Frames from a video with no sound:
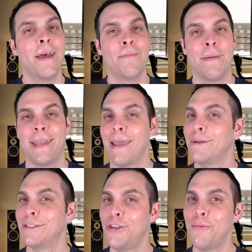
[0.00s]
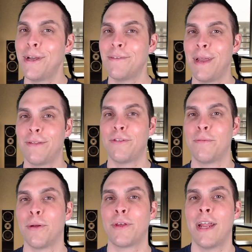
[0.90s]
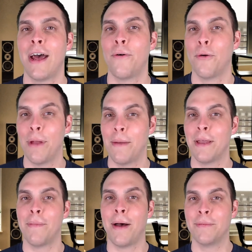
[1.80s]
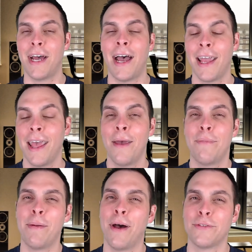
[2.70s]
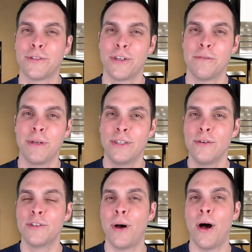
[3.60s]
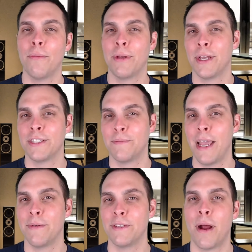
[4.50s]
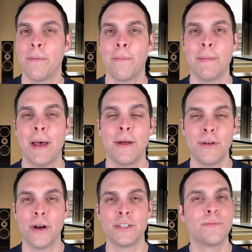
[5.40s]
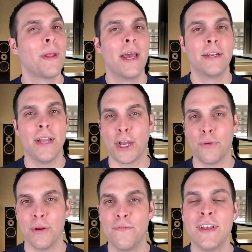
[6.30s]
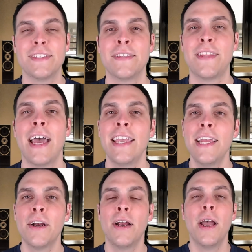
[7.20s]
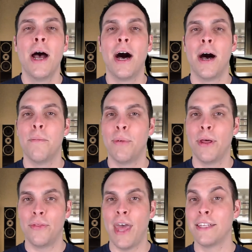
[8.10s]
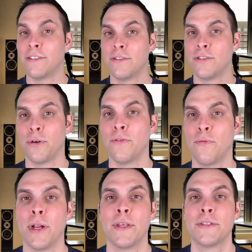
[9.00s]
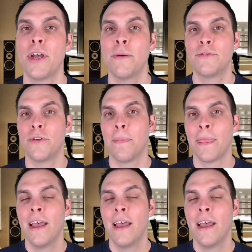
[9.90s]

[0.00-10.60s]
Baby can't be too big to make it through the birth canal, or baby and mom die. Baby also shouldn't be too small because the baby's probably malnourished. I'm not going to revisit that here, uh, but that is sort of where this comes from.